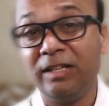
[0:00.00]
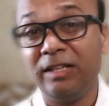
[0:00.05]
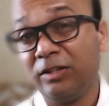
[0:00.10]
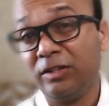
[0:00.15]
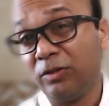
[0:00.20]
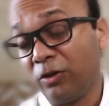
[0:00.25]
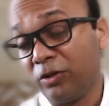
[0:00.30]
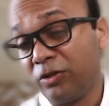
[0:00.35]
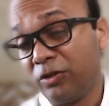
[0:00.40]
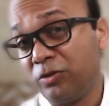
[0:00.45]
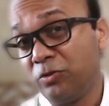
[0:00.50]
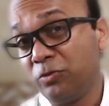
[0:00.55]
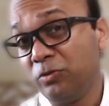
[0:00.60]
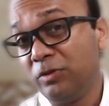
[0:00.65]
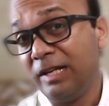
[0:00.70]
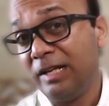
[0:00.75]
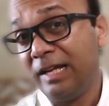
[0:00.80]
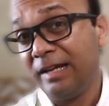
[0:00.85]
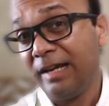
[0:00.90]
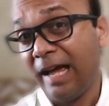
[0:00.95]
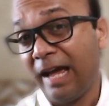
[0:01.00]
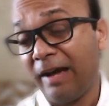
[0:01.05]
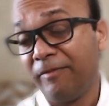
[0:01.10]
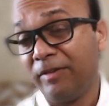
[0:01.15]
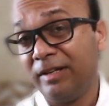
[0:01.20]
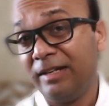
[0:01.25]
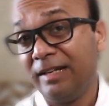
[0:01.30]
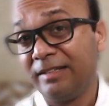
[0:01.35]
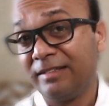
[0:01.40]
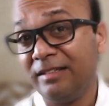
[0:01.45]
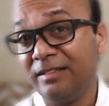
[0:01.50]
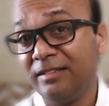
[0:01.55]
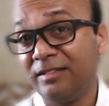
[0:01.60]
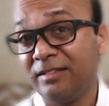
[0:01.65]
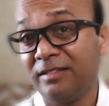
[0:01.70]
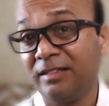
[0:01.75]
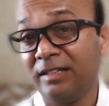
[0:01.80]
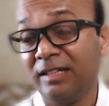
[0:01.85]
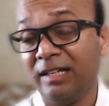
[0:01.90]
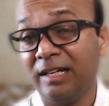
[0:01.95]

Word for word: They thought to le- have a lessons